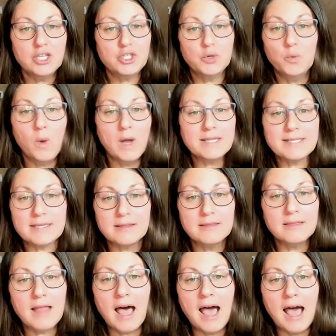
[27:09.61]
to what's
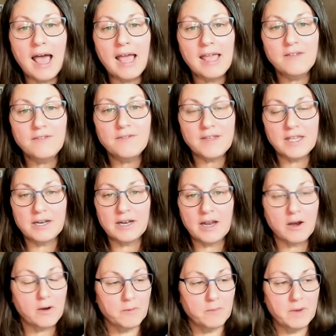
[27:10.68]
alive in
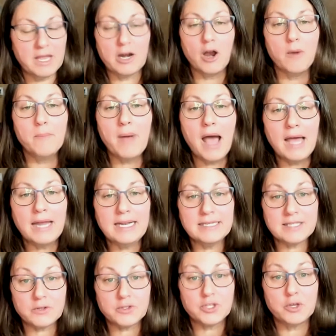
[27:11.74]
our
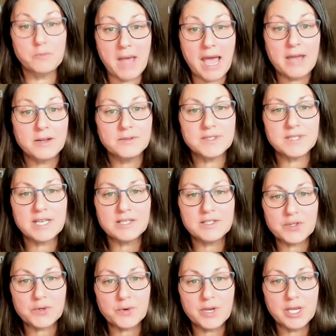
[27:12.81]
bodies, our
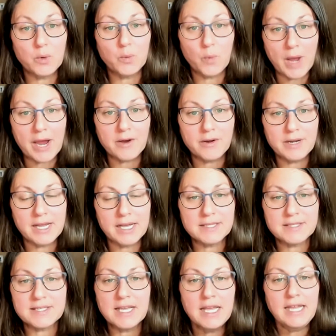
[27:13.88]
somatosensory
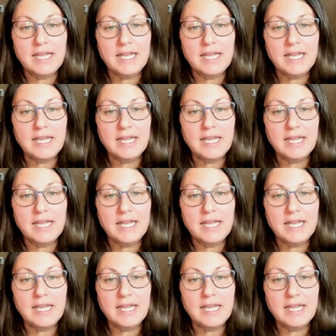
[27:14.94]
awareness,